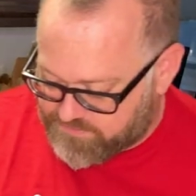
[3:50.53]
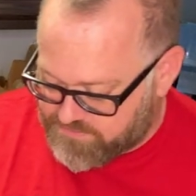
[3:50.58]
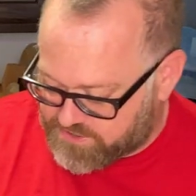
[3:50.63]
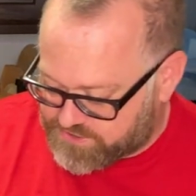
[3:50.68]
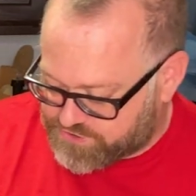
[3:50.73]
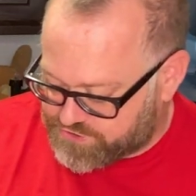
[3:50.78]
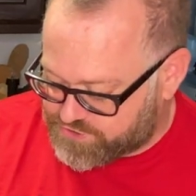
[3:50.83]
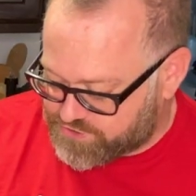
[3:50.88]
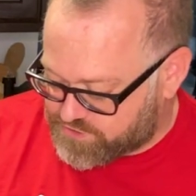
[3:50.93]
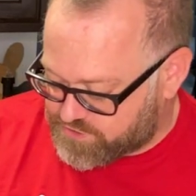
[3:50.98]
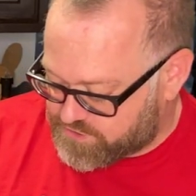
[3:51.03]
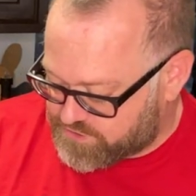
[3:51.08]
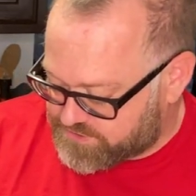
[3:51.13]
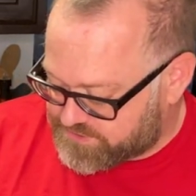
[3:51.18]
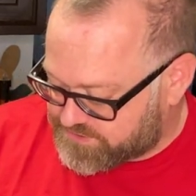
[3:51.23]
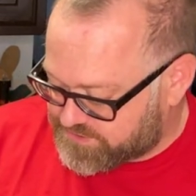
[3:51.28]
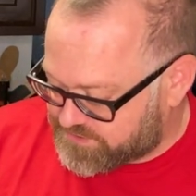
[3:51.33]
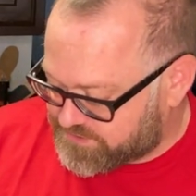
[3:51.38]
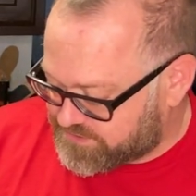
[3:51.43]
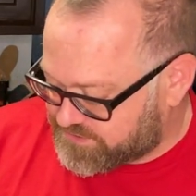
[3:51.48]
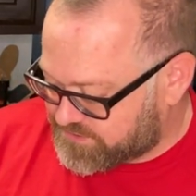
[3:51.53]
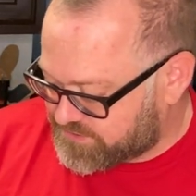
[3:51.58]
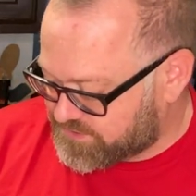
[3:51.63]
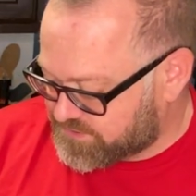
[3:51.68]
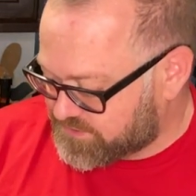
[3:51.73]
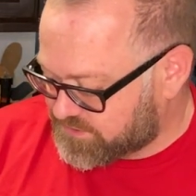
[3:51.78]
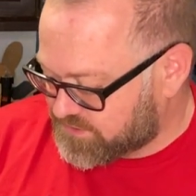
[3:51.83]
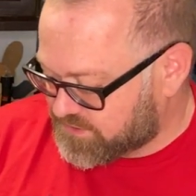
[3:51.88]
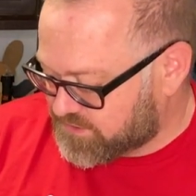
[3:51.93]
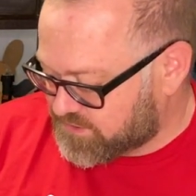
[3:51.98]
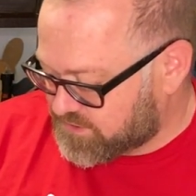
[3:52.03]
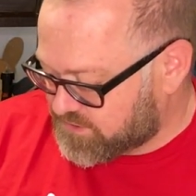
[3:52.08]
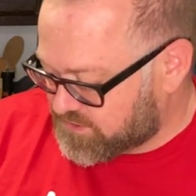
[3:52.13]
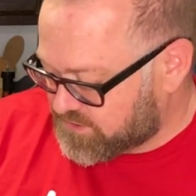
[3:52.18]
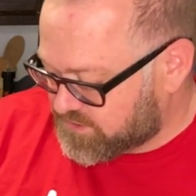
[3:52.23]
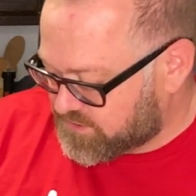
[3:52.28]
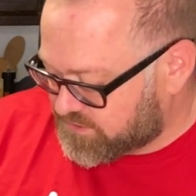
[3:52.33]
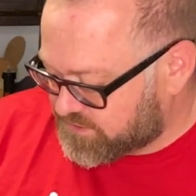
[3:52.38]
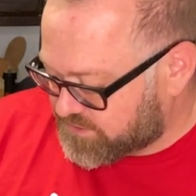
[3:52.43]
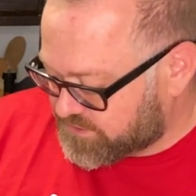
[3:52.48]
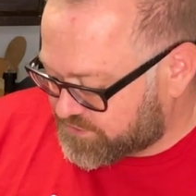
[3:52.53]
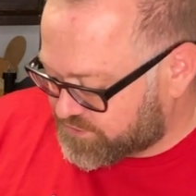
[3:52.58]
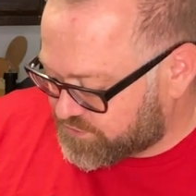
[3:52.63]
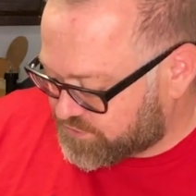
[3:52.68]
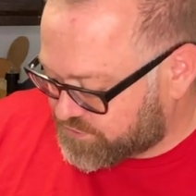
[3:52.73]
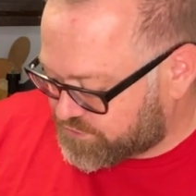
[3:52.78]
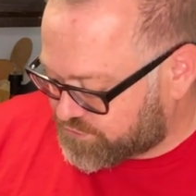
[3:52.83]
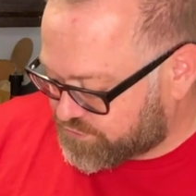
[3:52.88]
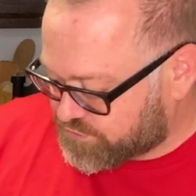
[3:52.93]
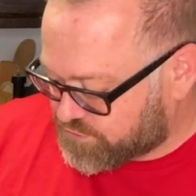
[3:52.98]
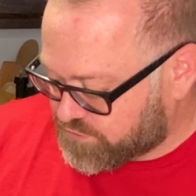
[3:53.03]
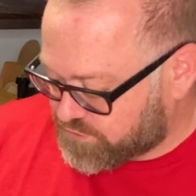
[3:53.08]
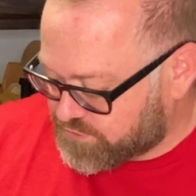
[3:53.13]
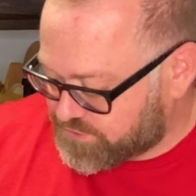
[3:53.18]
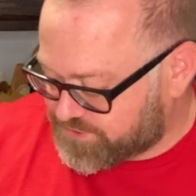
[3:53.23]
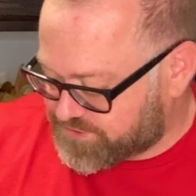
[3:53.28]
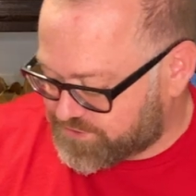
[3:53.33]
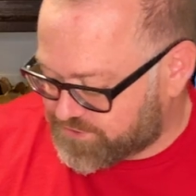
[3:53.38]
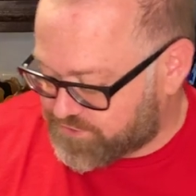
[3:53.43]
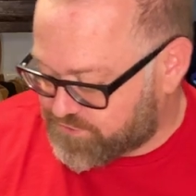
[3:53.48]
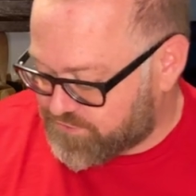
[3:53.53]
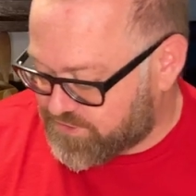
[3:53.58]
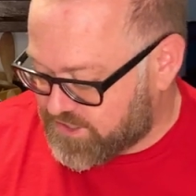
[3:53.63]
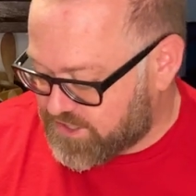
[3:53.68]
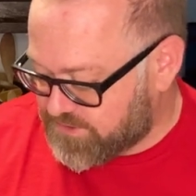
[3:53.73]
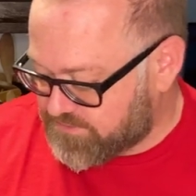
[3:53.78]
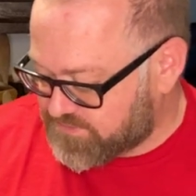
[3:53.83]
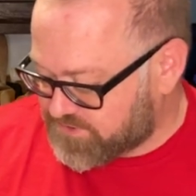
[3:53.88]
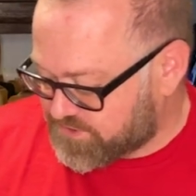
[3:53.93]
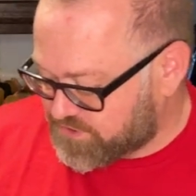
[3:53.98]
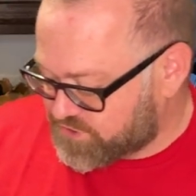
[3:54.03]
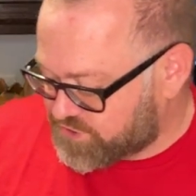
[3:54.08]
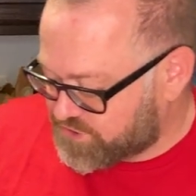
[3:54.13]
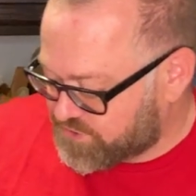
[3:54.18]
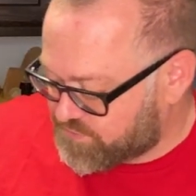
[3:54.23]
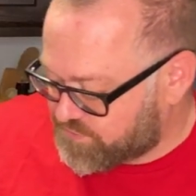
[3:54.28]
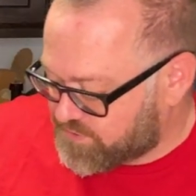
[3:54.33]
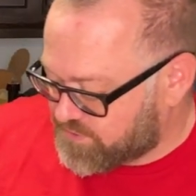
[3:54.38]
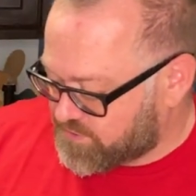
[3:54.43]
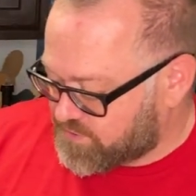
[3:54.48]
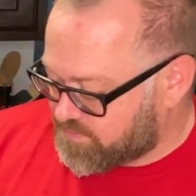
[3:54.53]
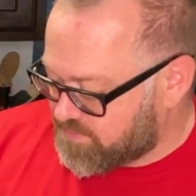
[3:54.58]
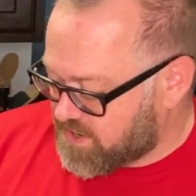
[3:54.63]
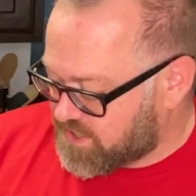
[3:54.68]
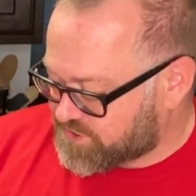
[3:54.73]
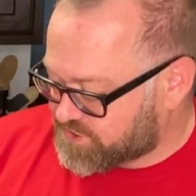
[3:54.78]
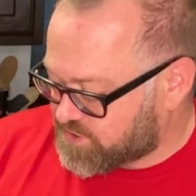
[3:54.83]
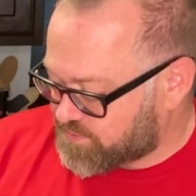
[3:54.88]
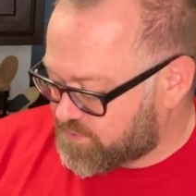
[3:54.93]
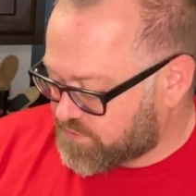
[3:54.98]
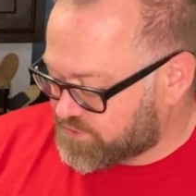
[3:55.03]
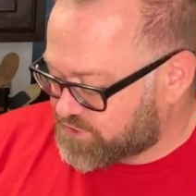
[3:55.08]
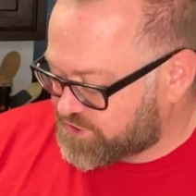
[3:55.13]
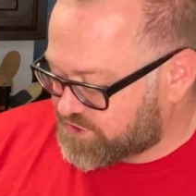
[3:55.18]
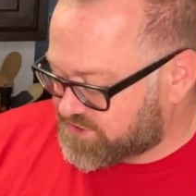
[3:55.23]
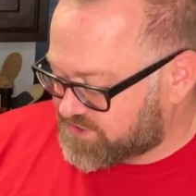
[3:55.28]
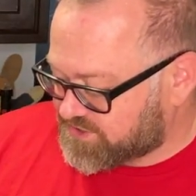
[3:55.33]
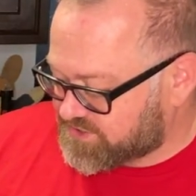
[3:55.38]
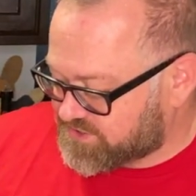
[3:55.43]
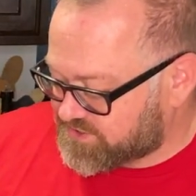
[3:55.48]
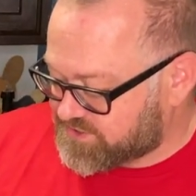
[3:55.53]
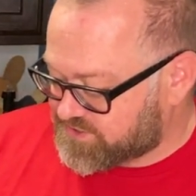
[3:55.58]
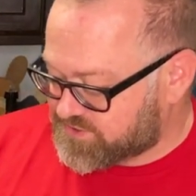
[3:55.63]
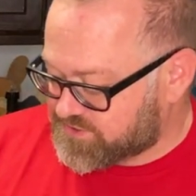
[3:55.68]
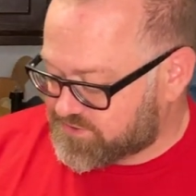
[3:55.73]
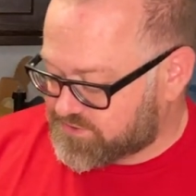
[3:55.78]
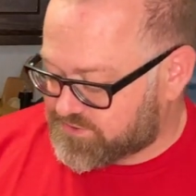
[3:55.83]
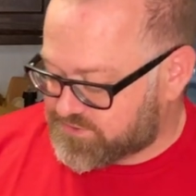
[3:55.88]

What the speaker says: mixtures and your sugars and creams and mascarpone cheesiness.